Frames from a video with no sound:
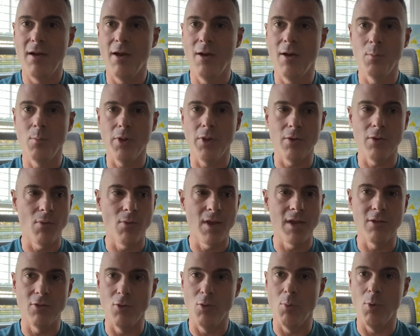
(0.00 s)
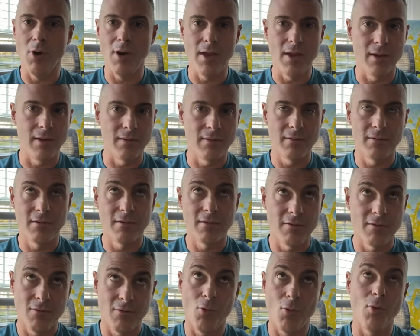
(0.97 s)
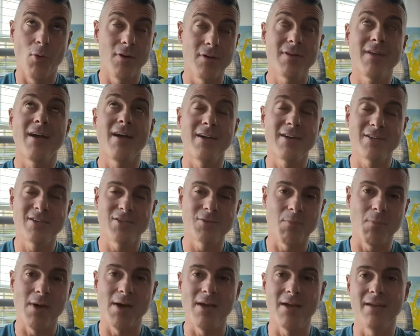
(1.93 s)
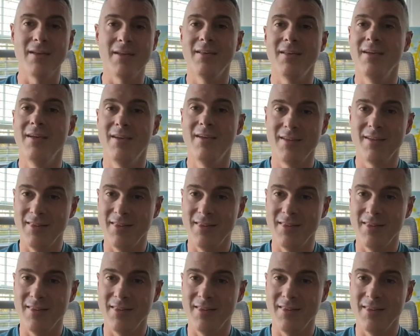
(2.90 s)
unplugged regular brain or conscious mind,